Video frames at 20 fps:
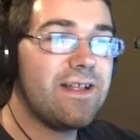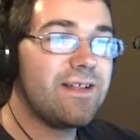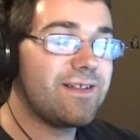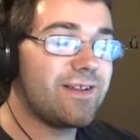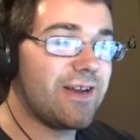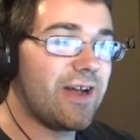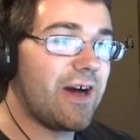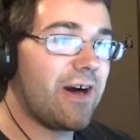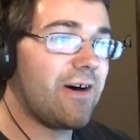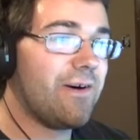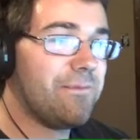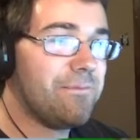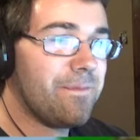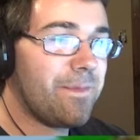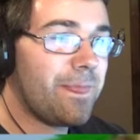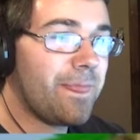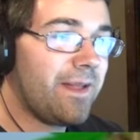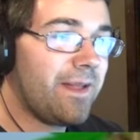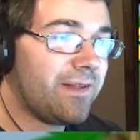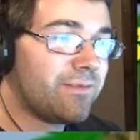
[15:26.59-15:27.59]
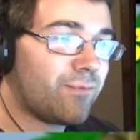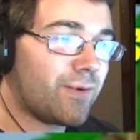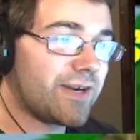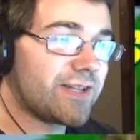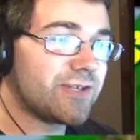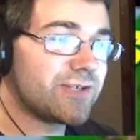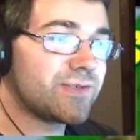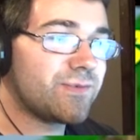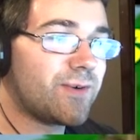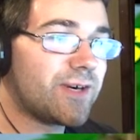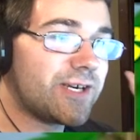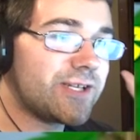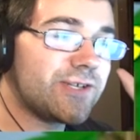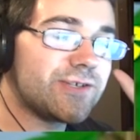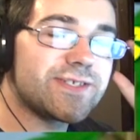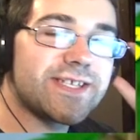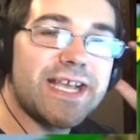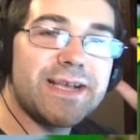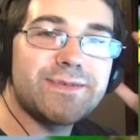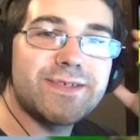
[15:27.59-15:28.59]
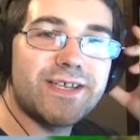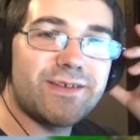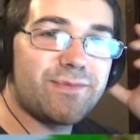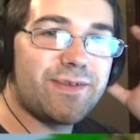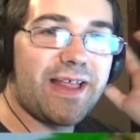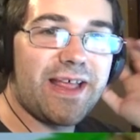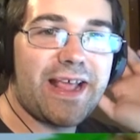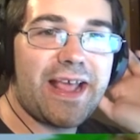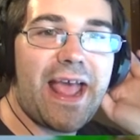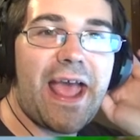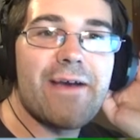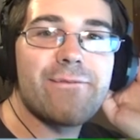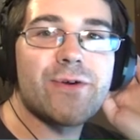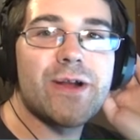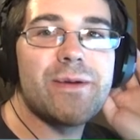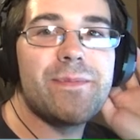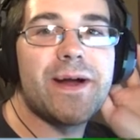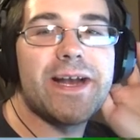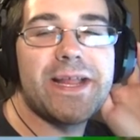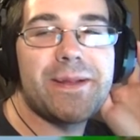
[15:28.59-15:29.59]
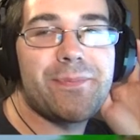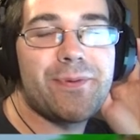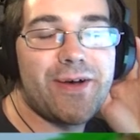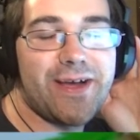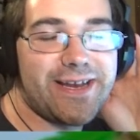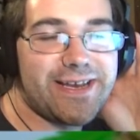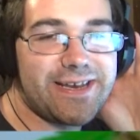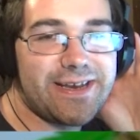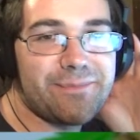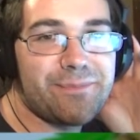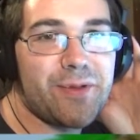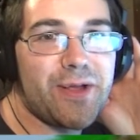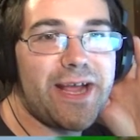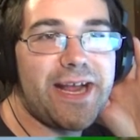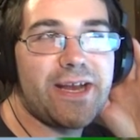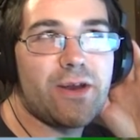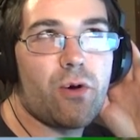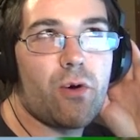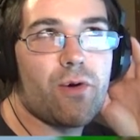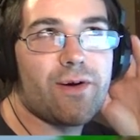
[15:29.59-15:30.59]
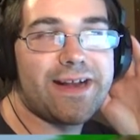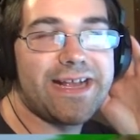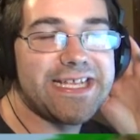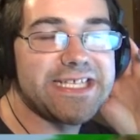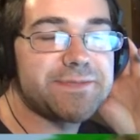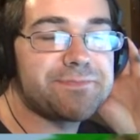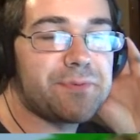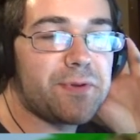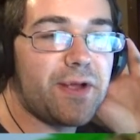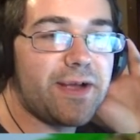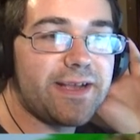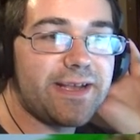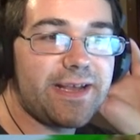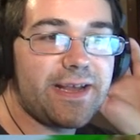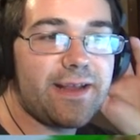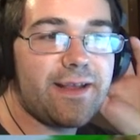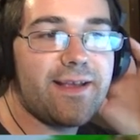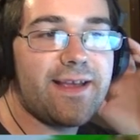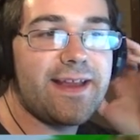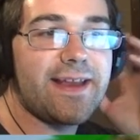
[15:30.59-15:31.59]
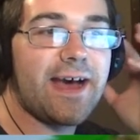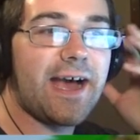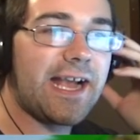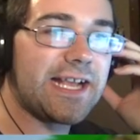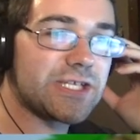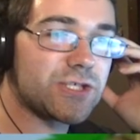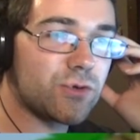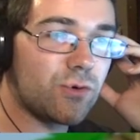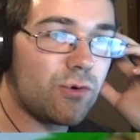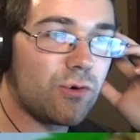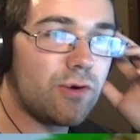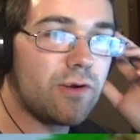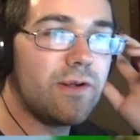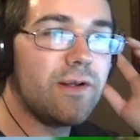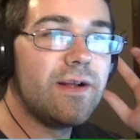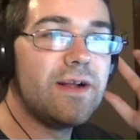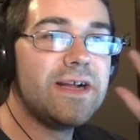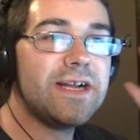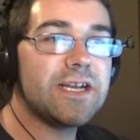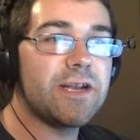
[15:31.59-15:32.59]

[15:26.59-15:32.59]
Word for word: You know, one of those games that, like, everybody played or is playing in high school,